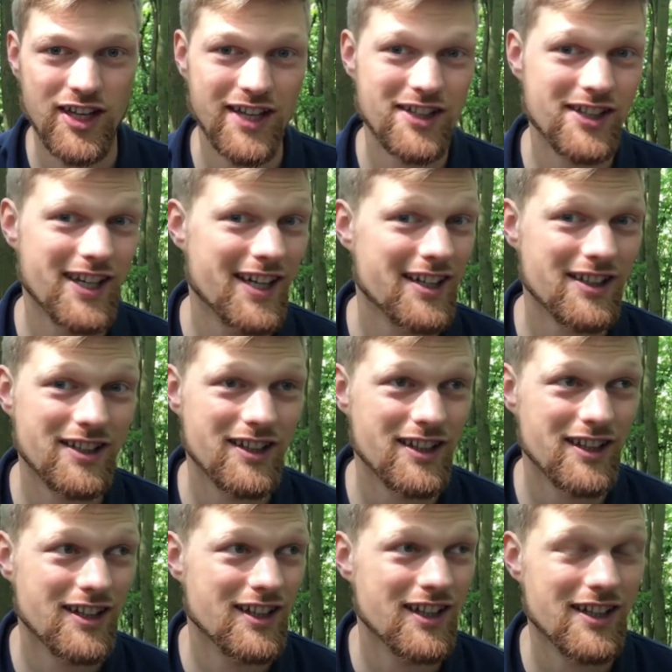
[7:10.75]
And again,
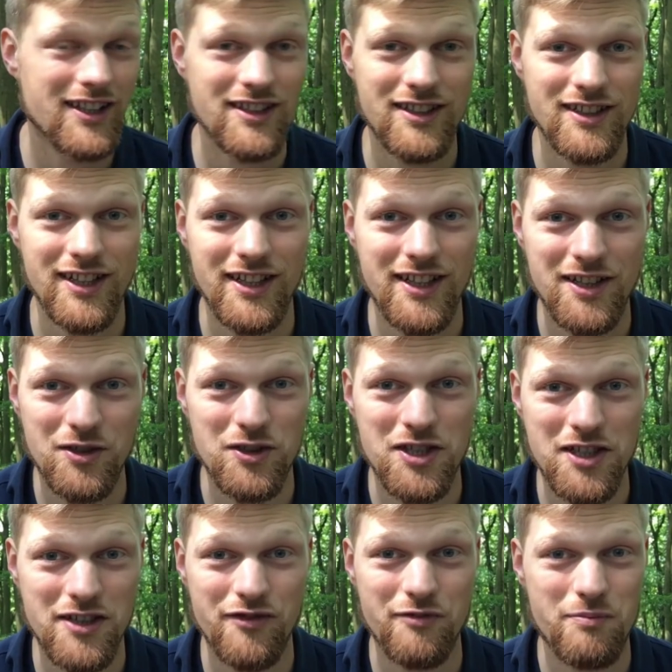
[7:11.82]
like, I can
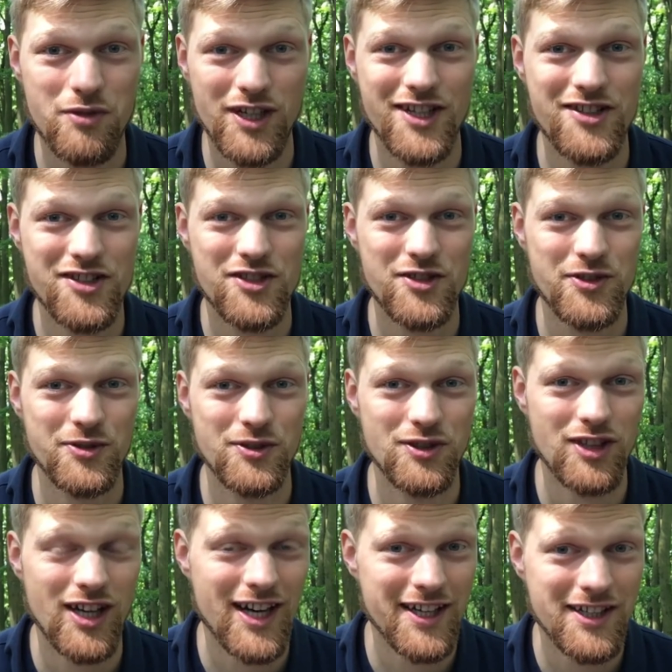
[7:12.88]
only give praise
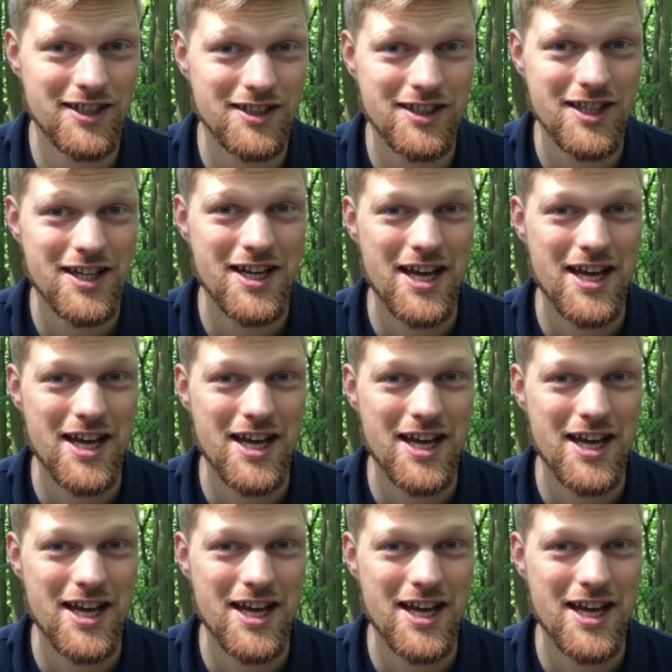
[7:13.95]
to Rainer,